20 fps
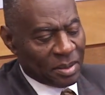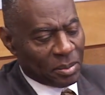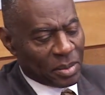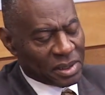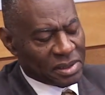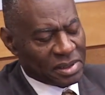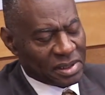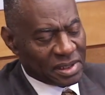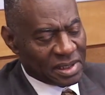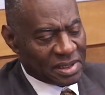
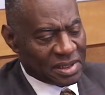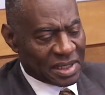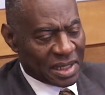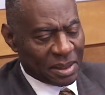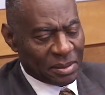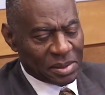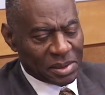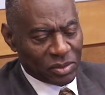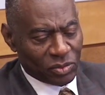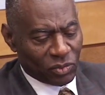bussing the
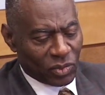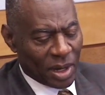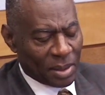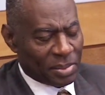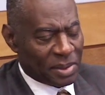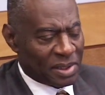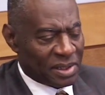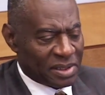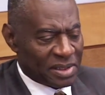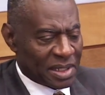tables and
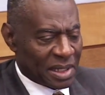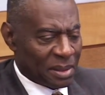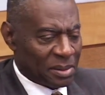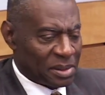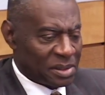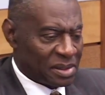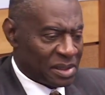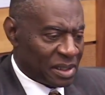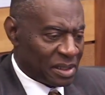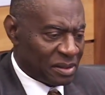wiping the
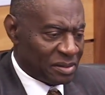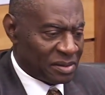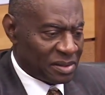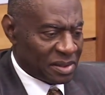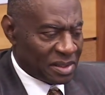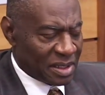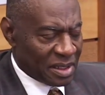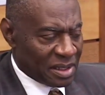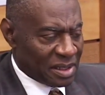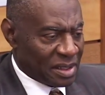tables and
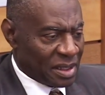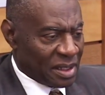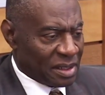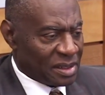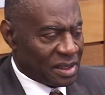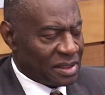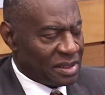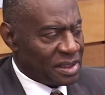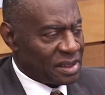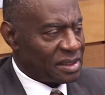
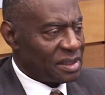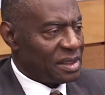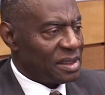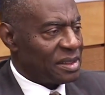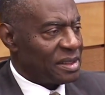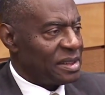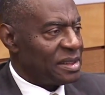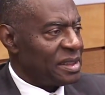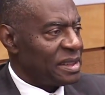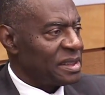the
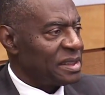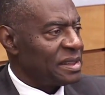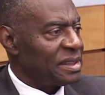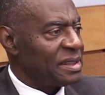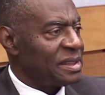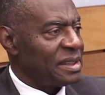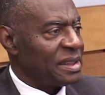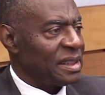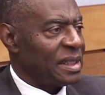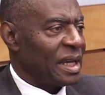dishes,
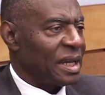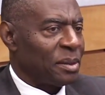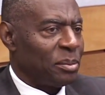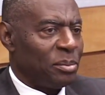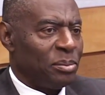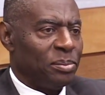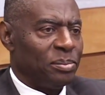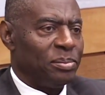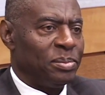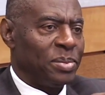and a lot
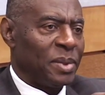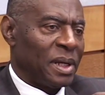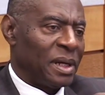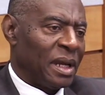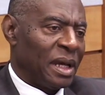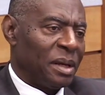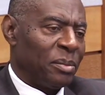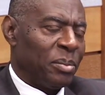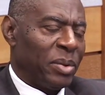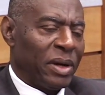
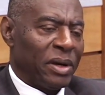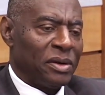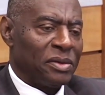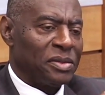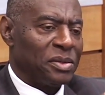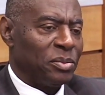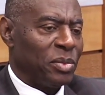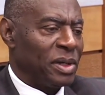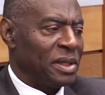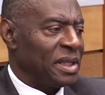of parents
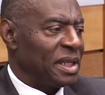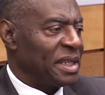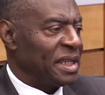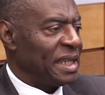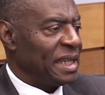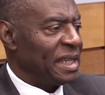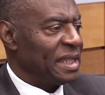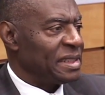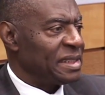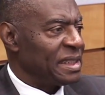would bring their
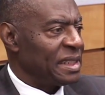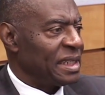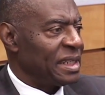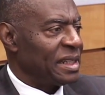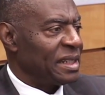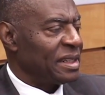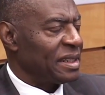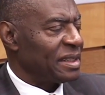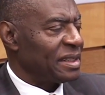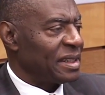kids in.
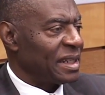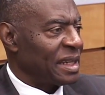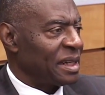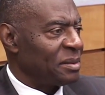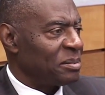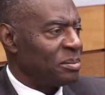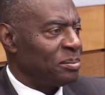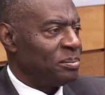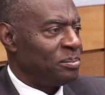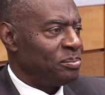A lot
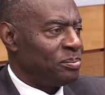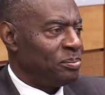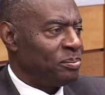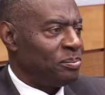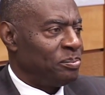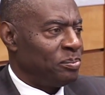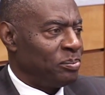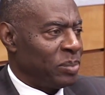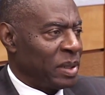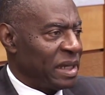of
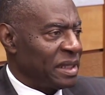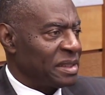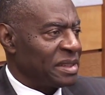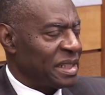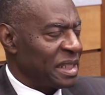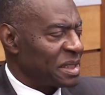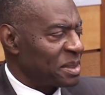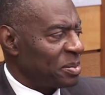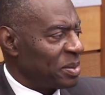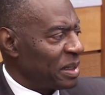players and
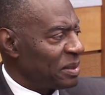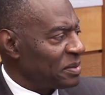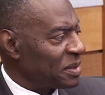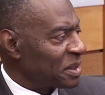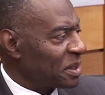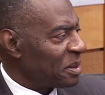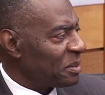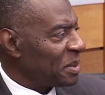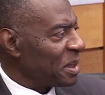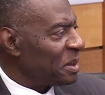ex-players would
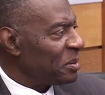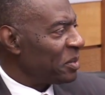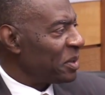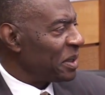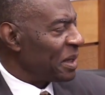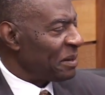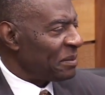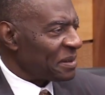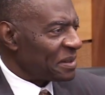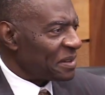come in, boy,
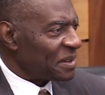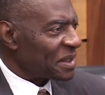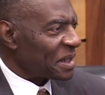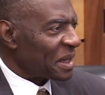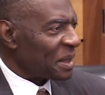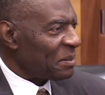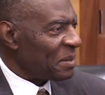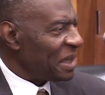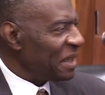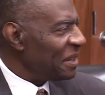they would look
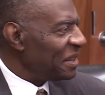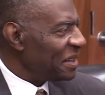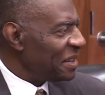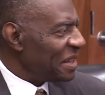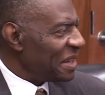at me.